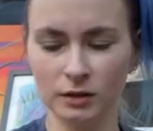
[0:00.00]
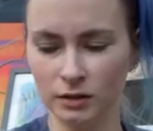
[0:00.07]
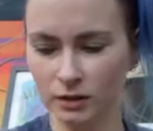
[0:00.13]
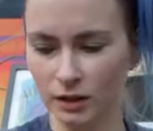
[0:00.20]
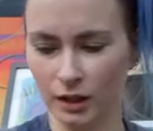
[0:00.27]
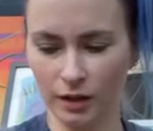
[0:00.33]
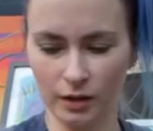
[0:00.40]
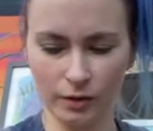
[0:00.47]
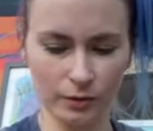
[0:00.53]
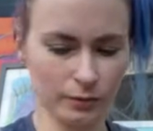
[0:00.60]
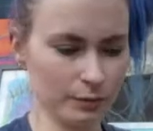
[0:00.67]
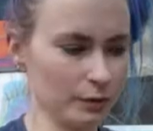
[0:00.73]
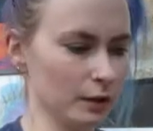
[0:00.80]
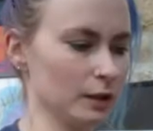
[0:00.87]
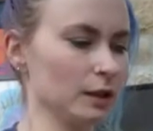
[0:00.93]
So
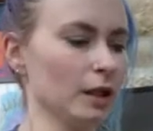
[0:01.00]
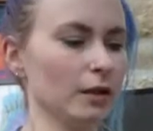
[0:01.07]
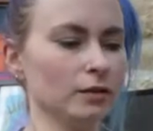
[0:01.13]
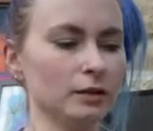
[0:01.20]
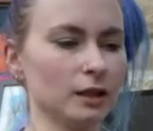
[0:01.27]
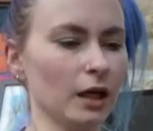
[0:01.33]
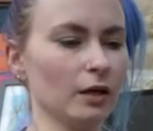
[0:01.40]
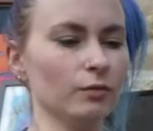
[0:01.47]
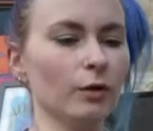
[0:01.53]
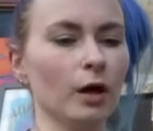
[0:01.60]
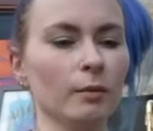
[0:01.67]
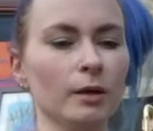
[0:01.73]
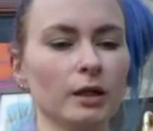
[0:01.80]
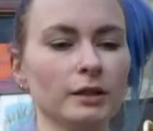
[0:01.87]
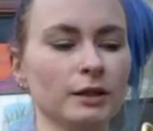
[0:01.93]
there's those, and what
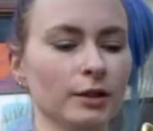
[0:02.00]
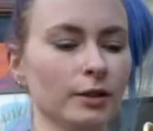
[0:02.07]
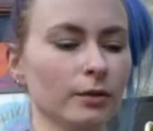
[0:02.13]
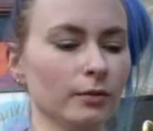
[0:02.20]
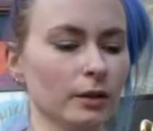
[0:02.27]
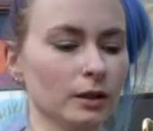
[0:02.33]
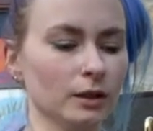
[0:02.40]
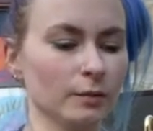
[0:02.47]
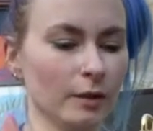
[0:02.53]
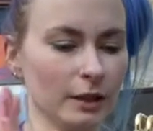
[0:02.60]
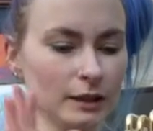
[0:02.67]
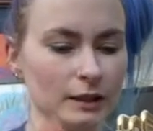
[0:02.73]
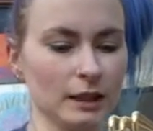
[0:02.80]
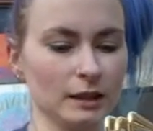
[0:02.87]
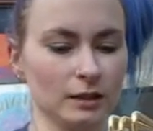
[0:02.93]
I might do is I
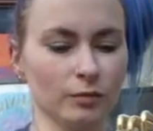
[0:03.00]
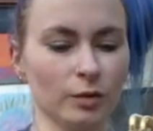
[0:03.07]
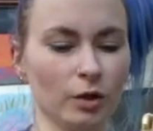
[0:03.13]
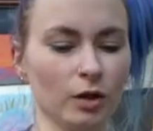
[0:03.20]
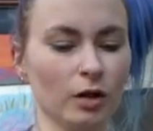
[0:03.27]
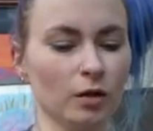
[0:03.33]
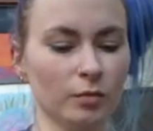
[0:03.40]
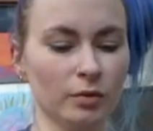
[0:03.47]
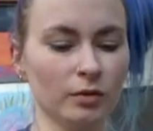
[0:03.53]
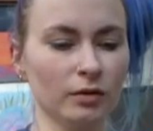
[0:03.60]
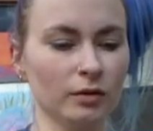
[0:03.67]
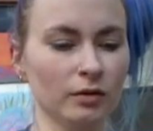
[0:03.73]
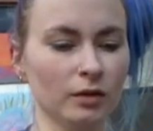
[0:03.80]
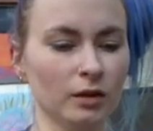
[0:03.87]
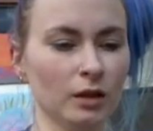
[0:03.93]
might set them up
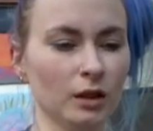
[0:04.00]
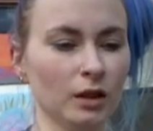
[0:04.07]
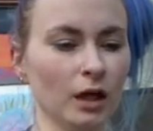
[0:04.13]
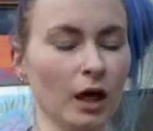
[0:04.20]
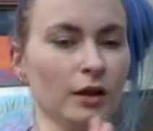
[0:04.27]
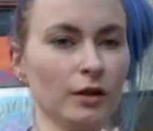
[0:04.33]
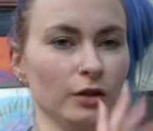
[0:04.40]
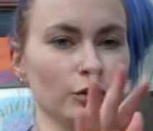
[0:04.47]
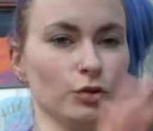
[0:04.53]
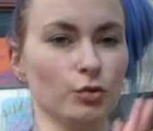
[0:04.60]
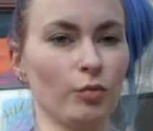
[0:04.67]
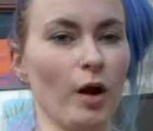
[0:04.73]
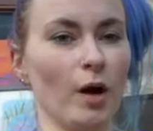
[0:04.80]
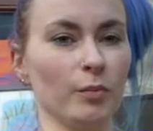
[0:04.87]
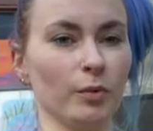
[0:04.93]
and then just
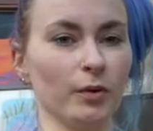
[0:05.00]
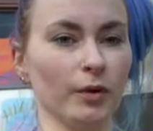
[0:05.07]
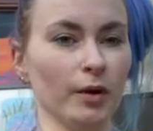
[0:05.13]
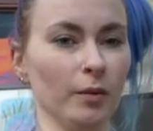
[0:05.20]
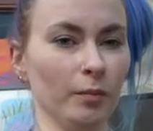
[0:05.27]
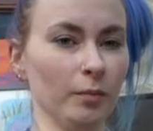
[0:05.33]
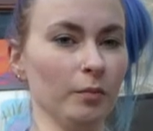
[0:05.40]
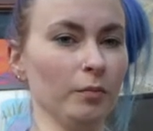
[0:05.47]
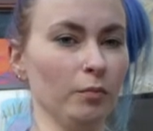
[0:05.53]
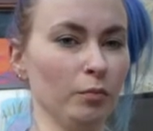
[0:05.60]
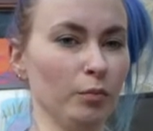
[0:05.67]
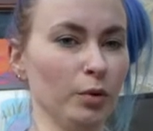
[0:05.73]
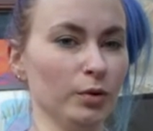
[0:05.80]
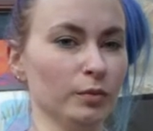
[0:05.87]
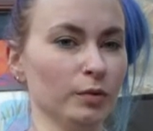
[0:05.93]
wrap them,
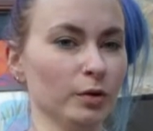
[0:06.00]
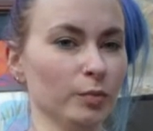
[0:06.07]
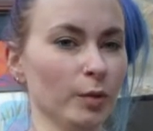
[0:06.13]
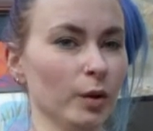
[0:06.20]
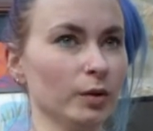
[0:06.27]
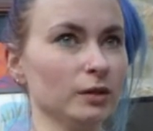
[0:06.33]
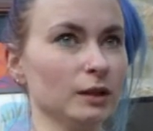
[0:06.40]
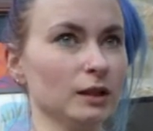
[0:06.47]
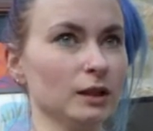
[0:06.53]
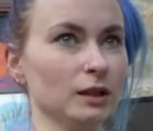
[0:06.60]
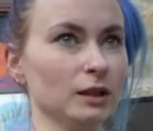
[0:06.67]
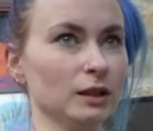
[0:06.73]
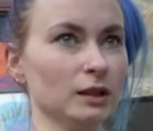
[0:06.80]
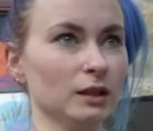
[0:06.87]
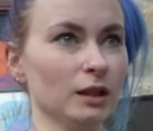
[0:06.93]
put them in the
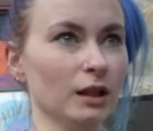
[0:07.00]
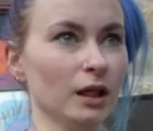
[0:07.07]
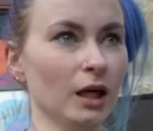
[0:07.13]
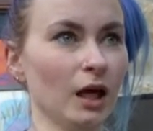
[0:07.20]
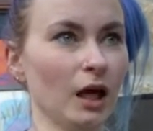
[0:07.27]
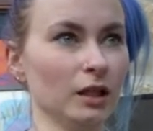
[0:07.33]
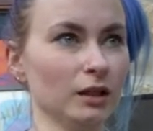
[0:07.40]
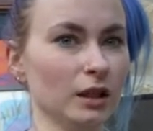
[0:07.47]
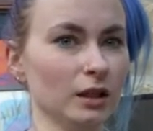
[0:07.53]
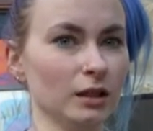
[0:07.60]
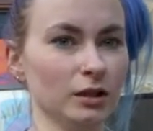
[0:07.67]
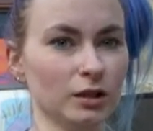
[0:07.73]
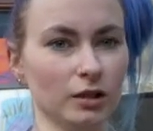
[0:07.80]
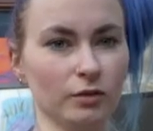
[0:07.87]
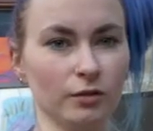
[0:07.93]
boxes, and they're
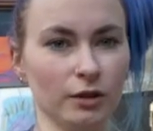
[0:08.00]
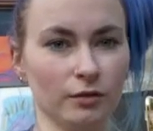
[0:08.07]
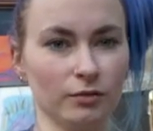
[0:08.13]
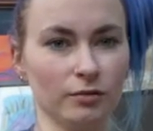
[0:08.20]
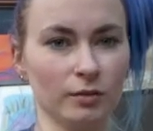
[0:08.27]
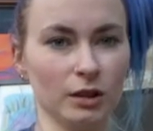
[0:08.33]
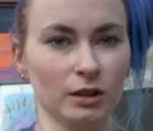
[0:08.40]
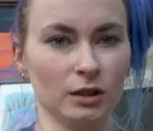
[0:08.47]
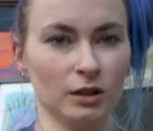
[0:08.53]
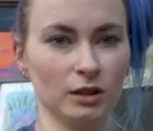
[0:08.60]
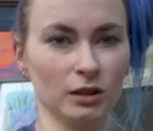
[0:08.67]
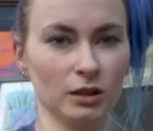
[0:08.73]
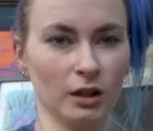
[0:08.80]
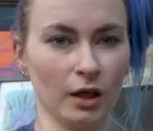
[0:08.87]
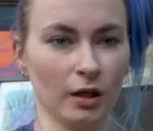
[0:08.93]
literally ready for me to
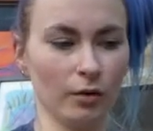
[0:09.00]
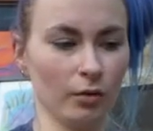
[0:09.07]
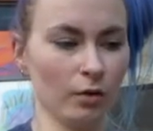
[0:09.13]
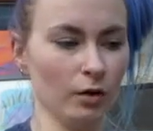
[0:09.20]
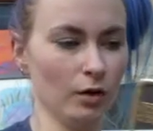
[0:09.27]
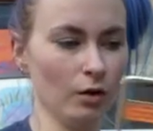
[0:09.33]
just go,